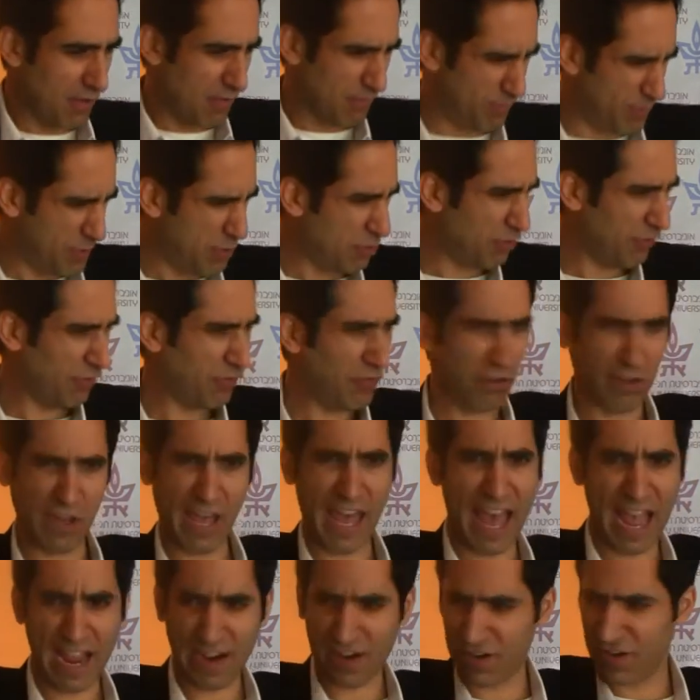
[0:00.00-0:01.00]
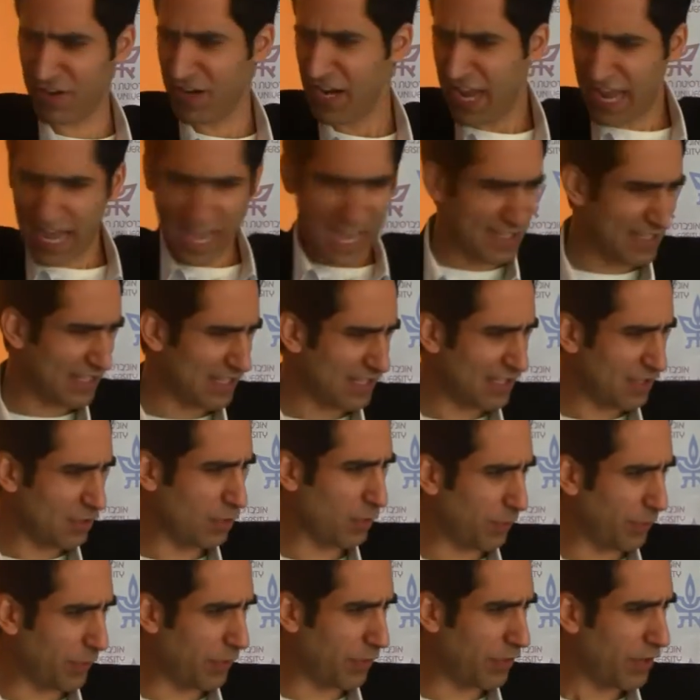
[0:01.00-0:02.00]
beautiful hacker, has a
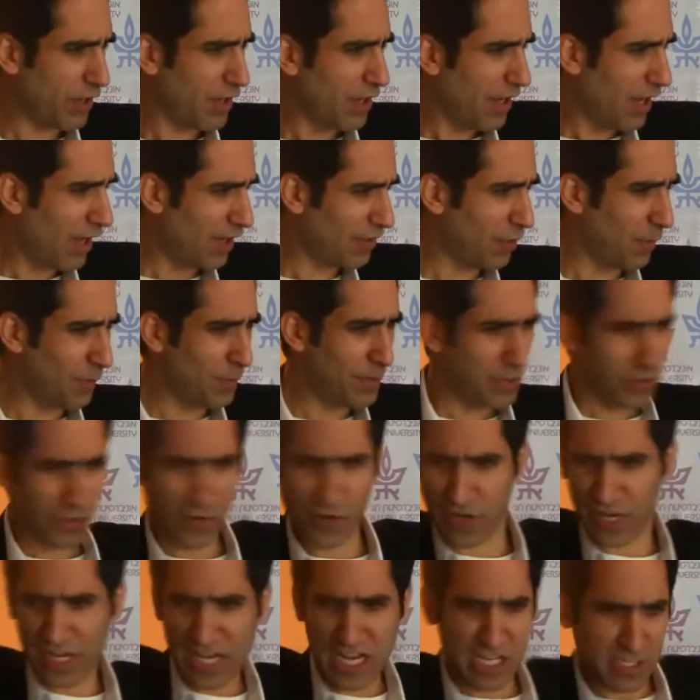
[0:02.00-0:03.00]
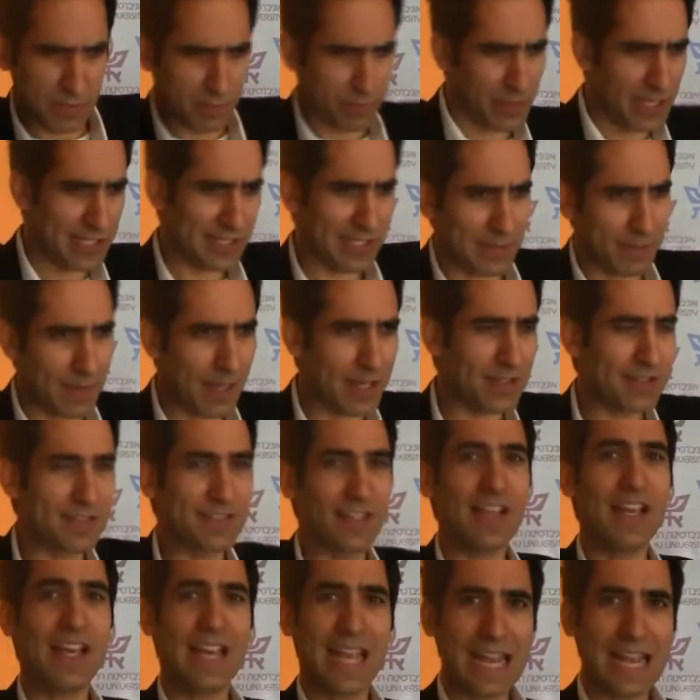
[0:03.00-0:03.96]
super computer and he's pressing buttons.